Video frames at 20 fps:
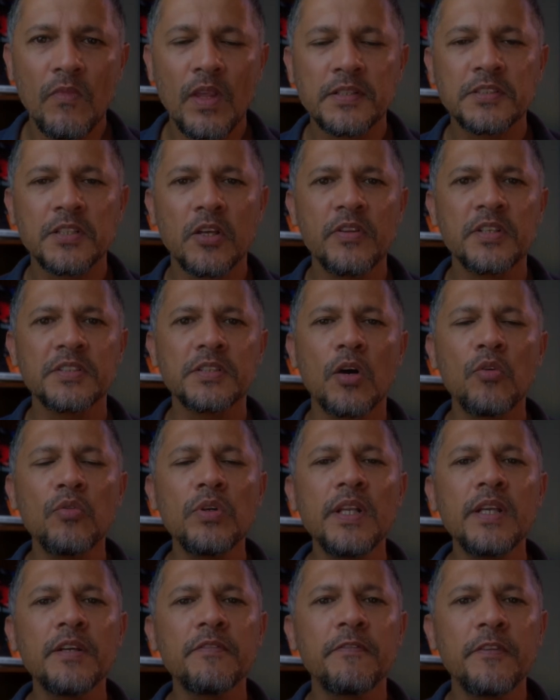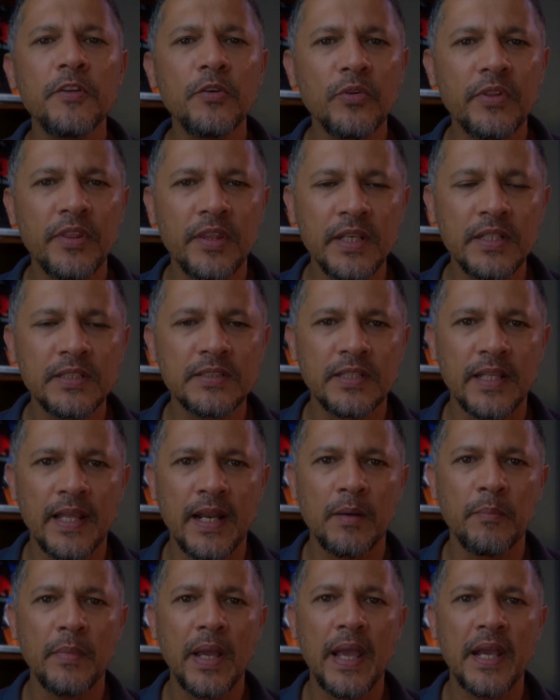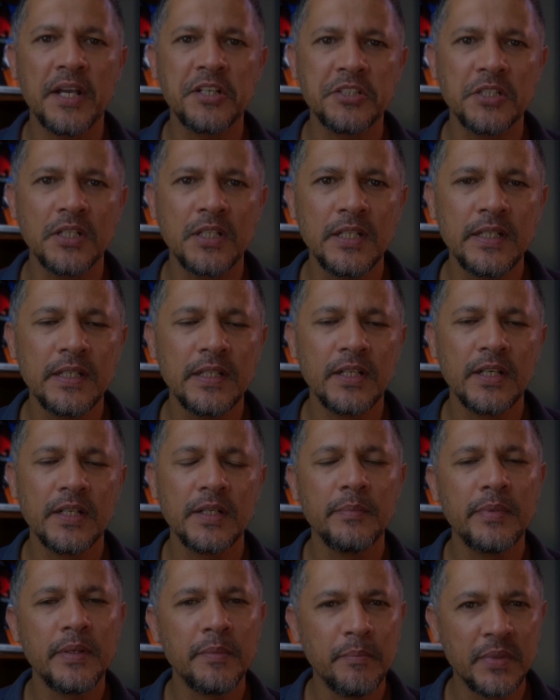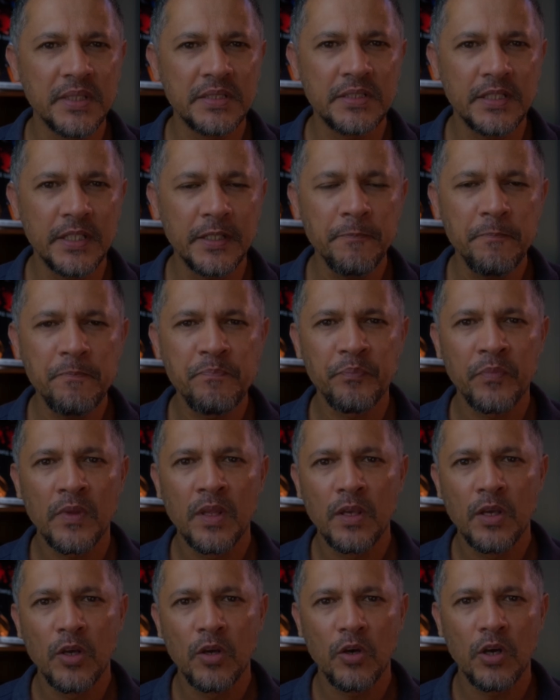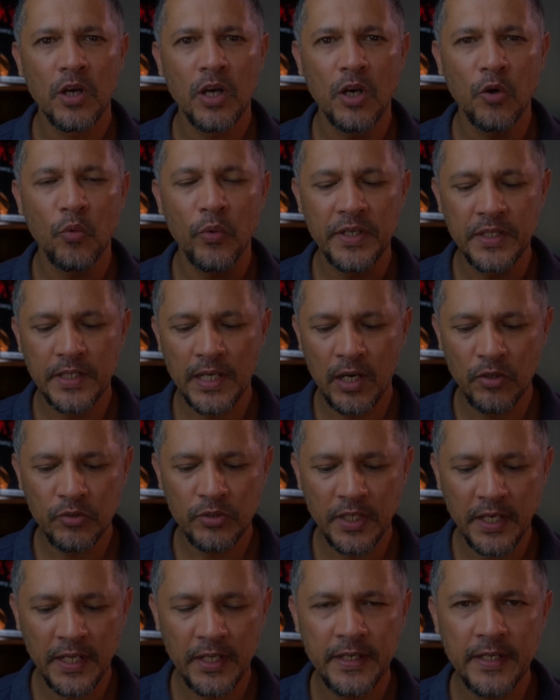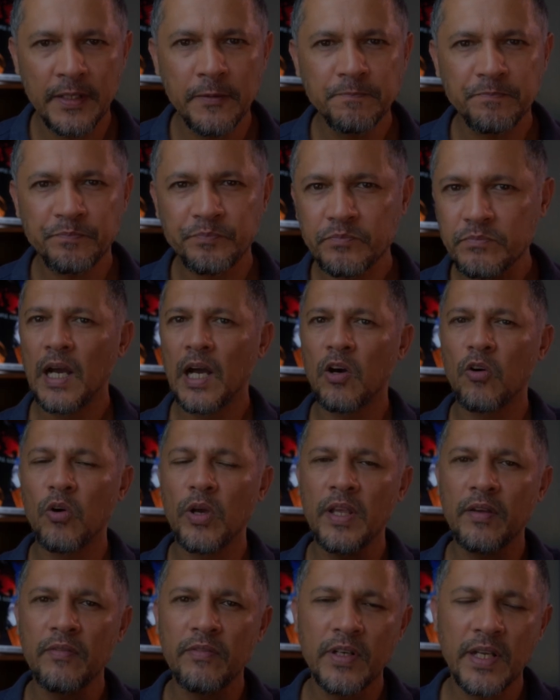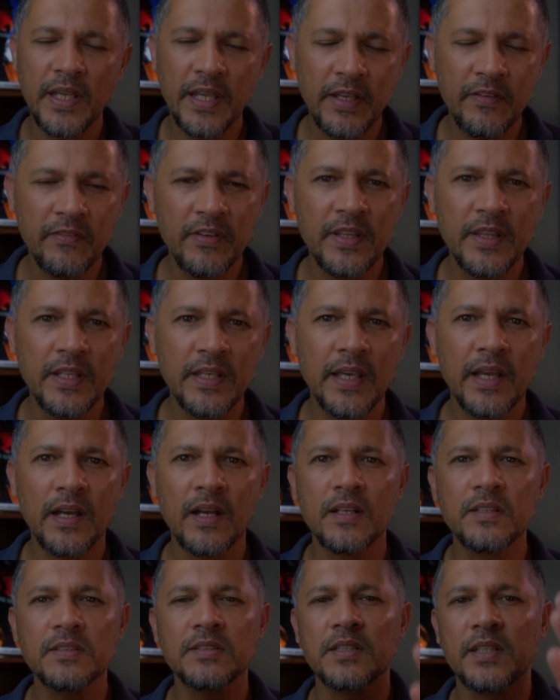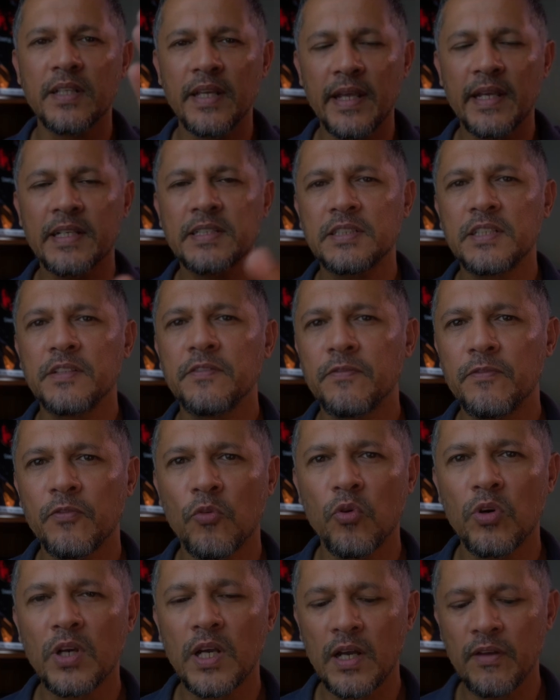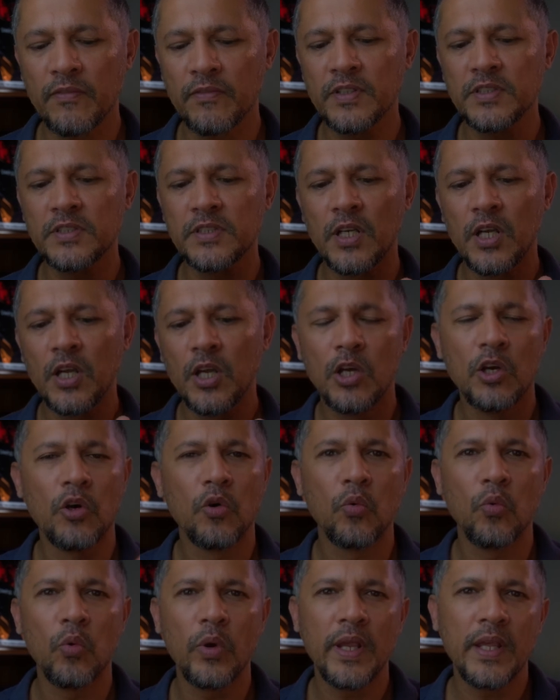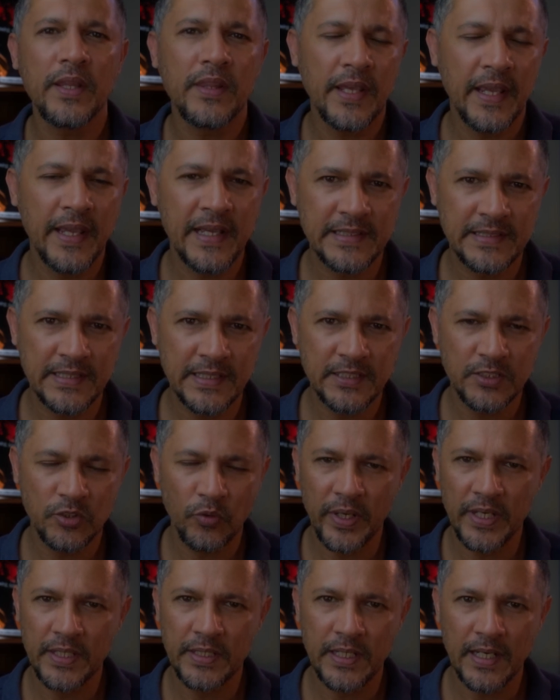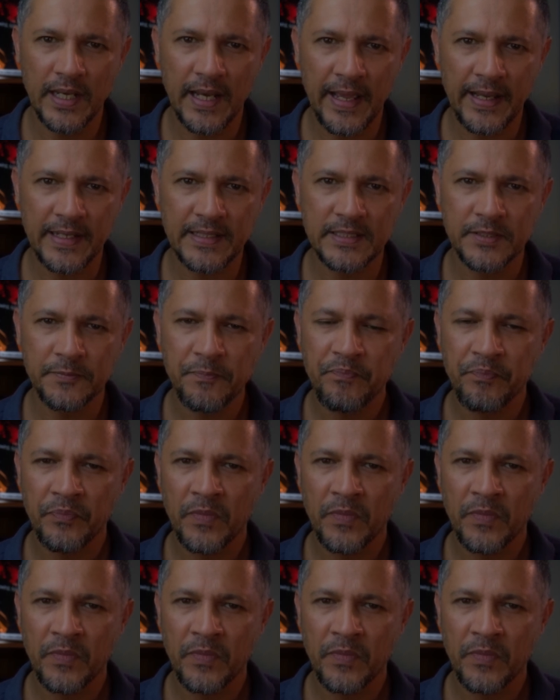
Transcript: So there's only a few things that I'm actually going to be missing when downgrading. However, everything else the XT4 covers where the XS20 lacks.